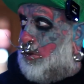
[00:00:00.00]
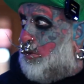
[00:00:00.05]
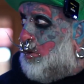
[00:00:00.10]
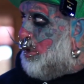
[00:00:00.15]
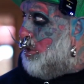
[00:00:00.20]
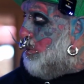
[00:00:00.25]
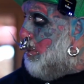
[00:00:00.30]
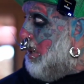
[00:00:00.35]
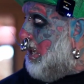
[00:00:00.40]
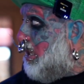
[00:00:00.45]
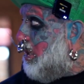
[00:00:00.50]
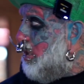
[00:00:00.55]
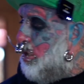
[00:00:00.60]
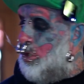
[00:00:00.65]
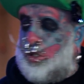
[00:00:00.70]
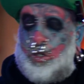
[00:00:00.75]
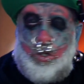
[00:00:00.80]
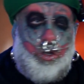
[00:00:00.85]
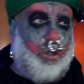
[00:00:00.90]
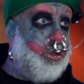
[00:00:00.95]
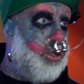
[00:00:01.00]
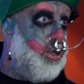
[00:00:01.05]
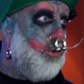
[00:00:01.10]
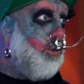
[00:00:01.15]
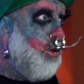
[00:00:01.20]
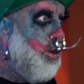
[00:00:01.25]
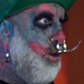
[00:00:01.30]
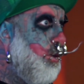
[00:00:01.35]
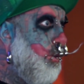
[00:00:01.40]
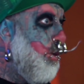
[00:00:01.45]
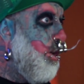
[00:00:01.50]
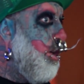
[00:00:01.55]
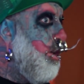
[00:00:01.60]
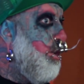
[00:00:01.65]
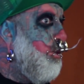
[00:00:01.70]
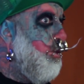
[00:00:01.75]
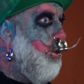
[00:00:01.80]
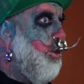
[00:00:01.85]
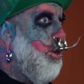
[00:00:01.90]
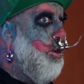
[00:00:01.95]
And we're speaking the truth and
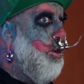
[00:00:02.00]
we're you